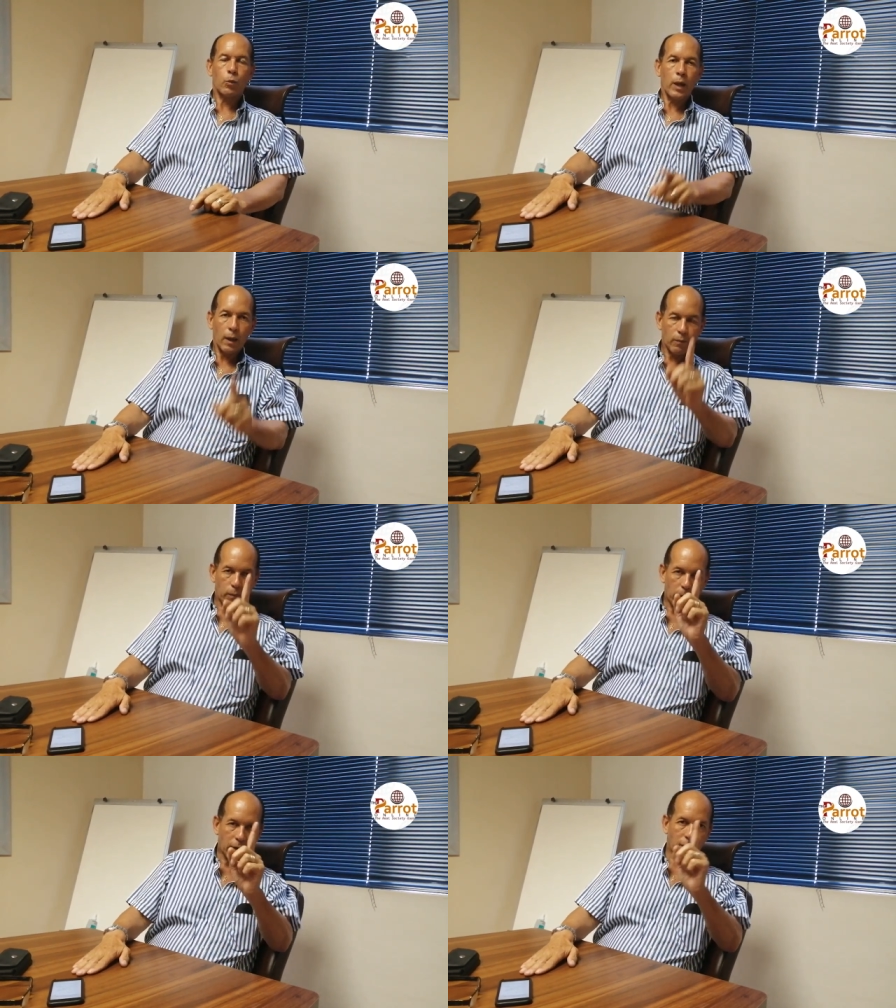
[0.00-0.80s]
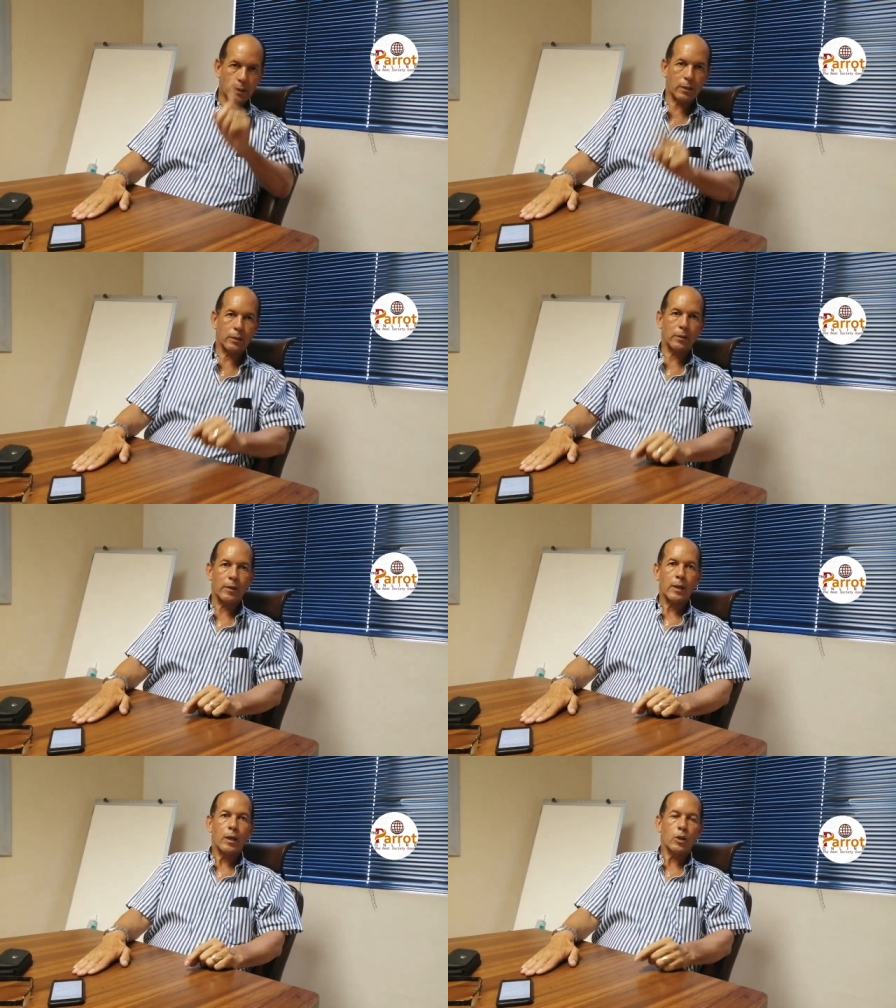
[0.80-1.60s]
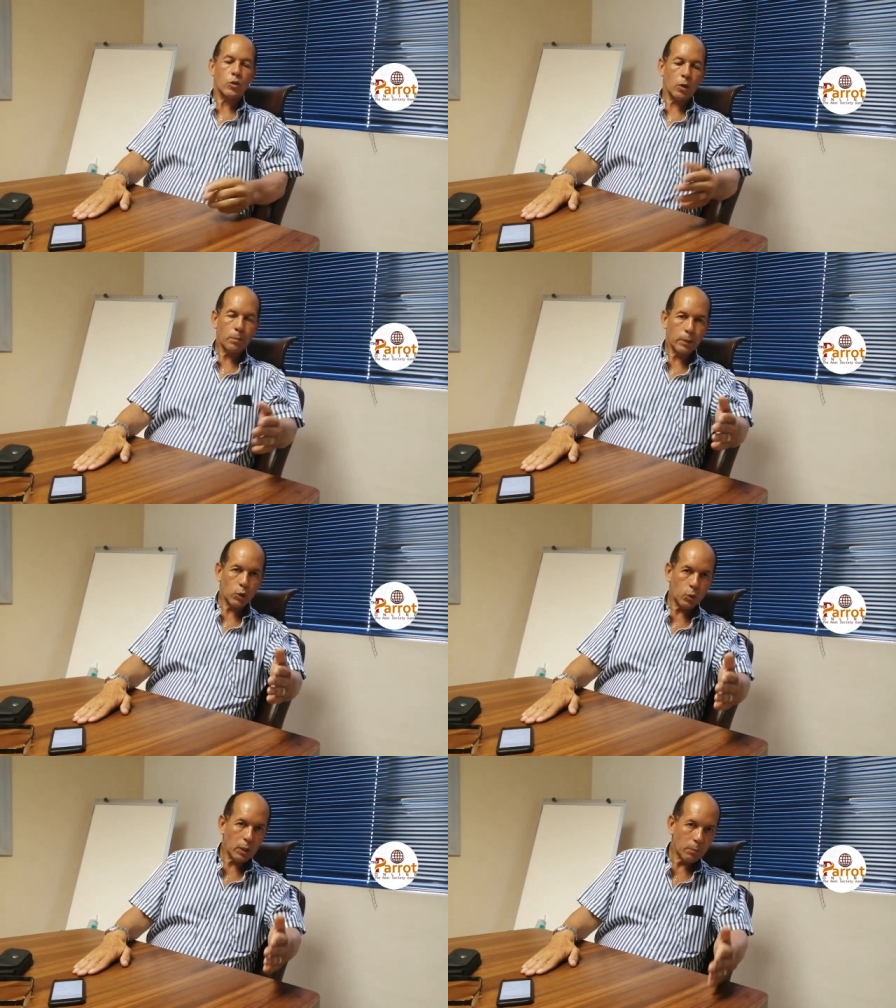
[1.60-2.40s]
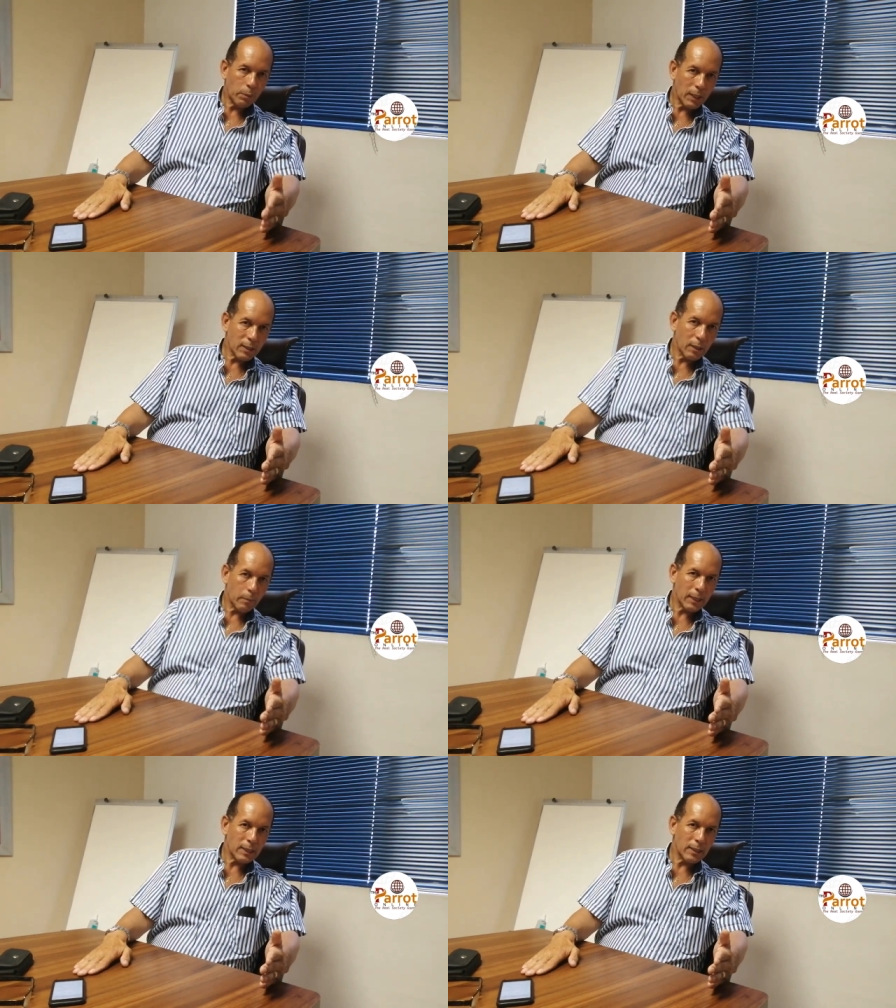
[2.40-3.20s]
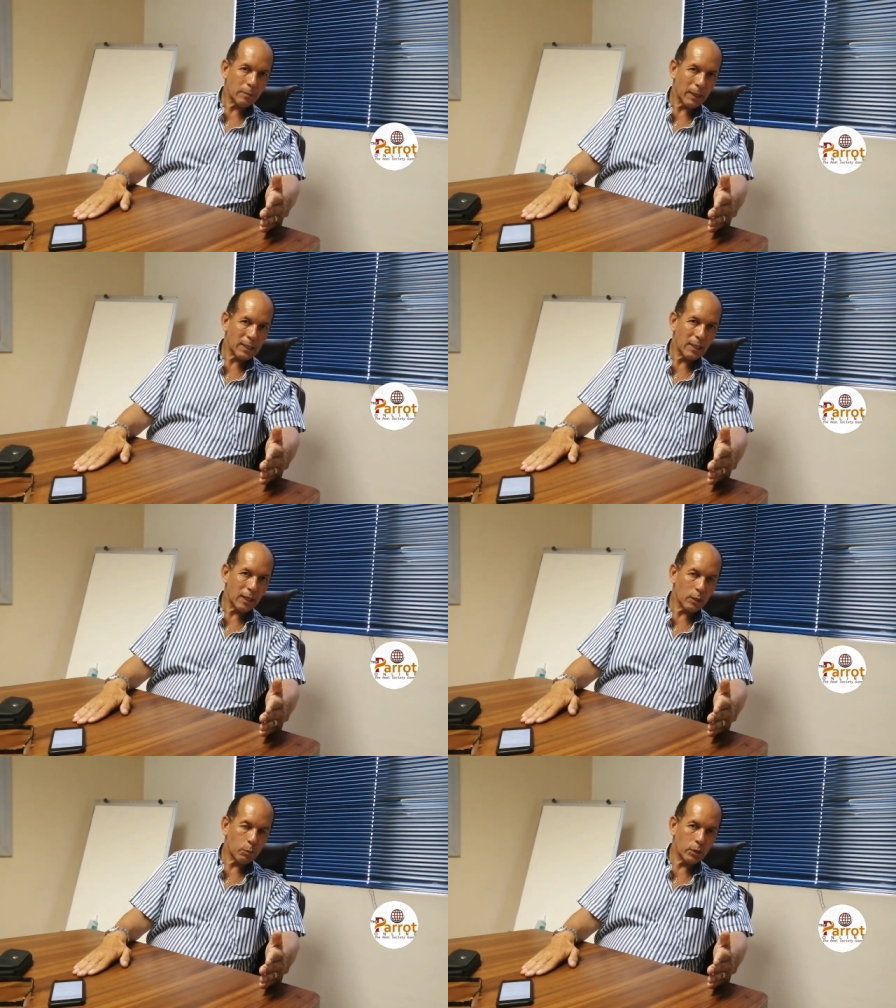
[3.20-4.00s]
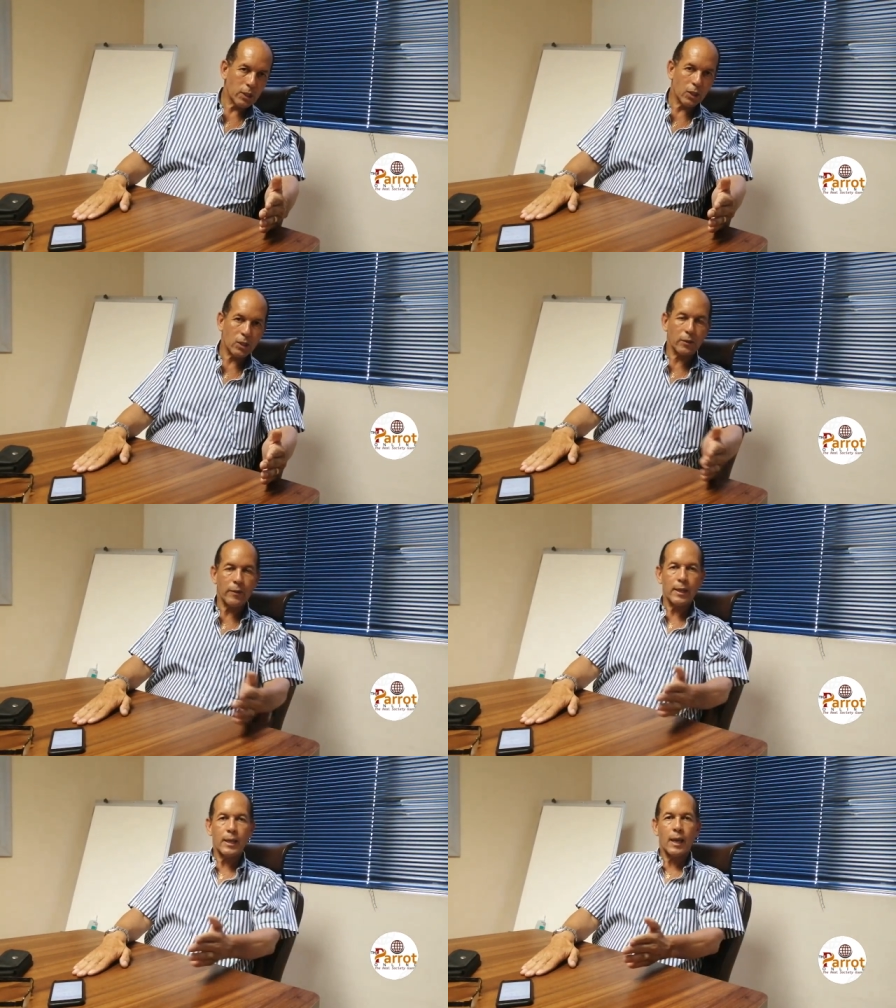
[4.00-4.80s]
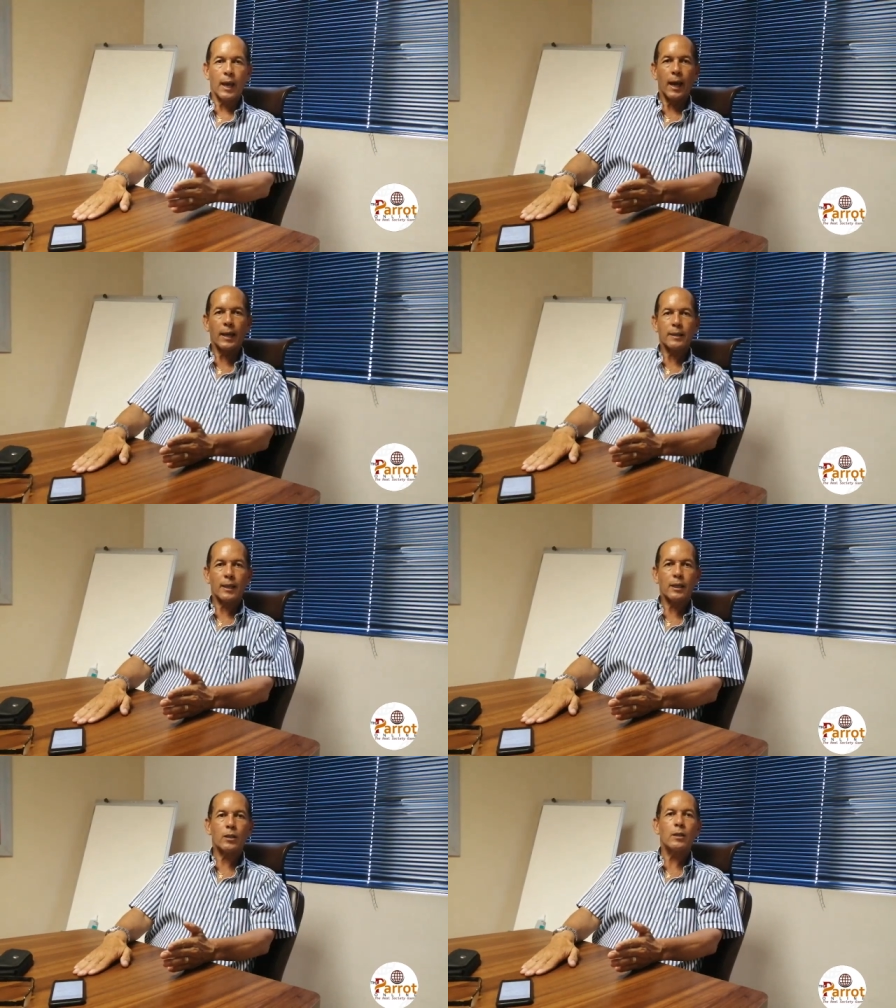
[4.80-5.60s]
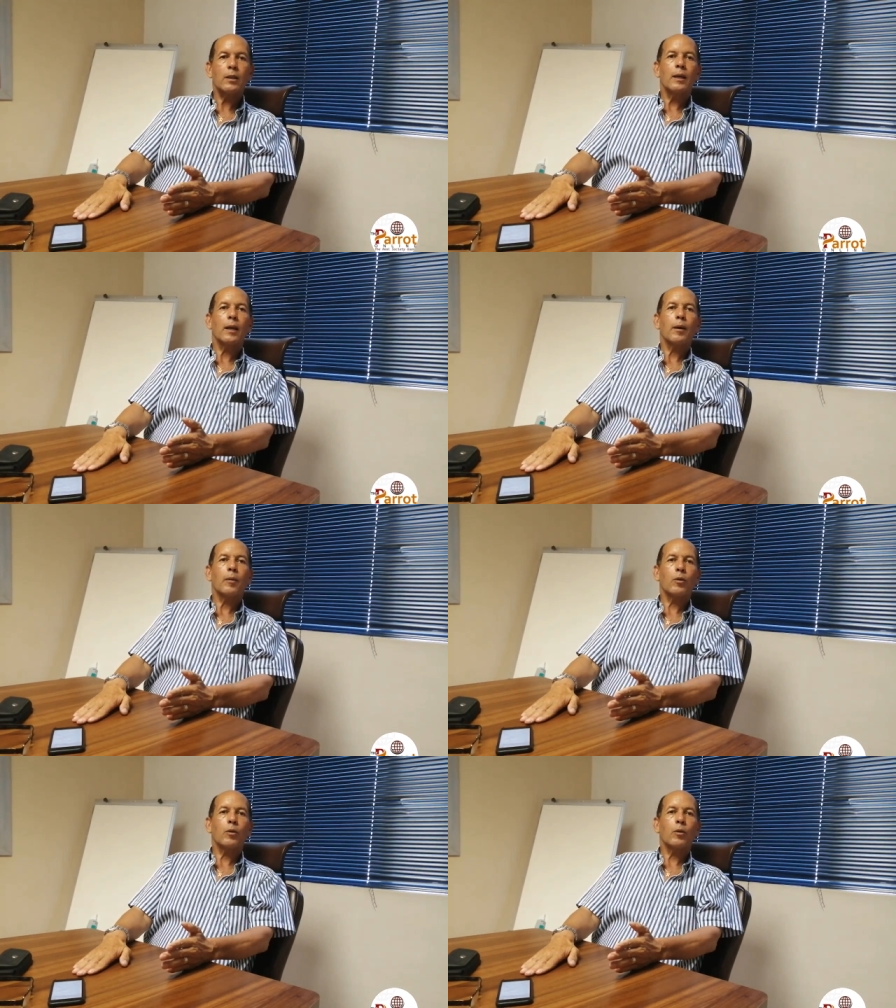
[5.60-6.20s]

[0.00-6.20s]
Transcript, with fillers: We have varied. So between President Mas- Masire's position and then